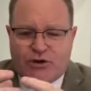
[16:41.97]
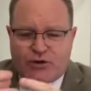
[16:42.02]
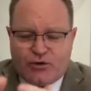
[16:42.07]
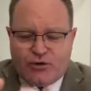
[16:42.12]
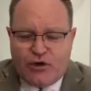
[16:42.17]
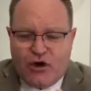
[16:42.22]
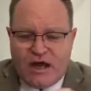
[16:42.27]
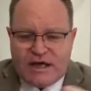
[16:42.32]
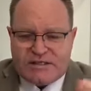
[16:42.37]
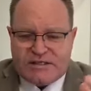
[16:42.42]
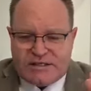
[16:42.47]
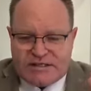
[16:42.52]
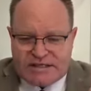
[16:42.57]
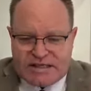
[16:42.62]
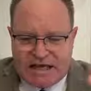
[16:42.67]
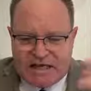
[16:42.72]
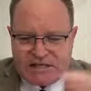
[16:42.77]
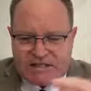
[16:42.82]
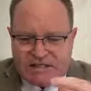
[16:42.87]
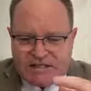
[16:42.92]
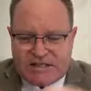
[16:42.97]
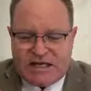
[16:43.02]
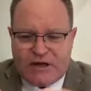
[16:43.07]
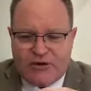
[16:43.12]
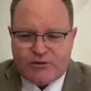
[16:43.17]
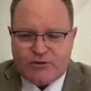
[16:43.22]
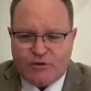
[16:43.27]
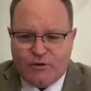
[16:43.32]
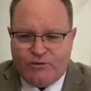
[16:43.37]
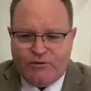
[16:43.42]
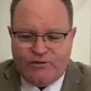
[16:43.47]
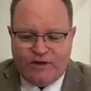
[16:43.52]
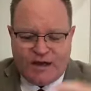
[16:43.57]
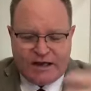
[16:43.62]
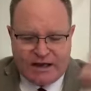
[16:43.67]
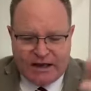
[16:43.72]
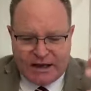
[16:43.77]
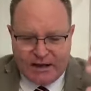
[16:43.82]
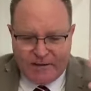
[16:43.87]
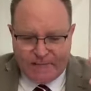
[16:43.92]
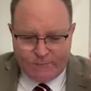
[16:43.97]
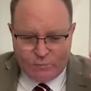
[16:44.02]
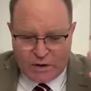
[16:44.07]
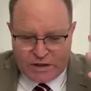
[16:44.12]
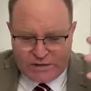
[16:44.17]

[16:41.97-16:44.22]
with Christ as our central figure.